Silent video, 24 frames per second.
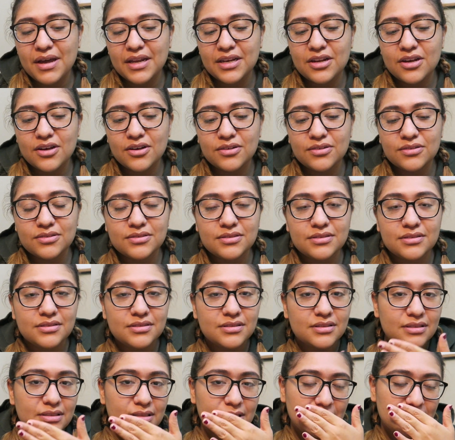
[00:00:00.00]
My nose,
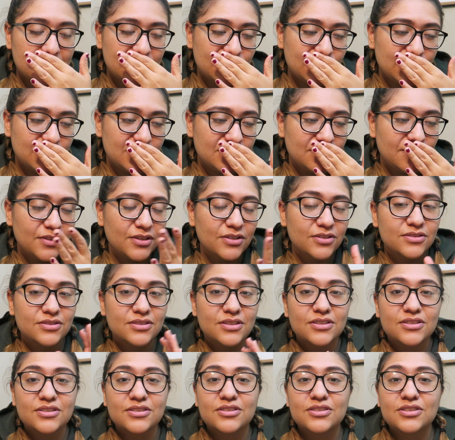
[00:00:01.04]
it just feels
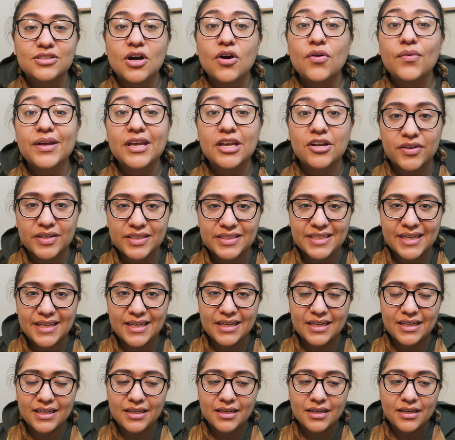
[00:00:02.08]
so
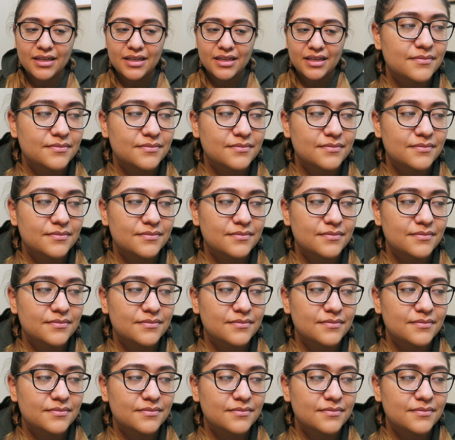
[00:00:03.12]
irritated.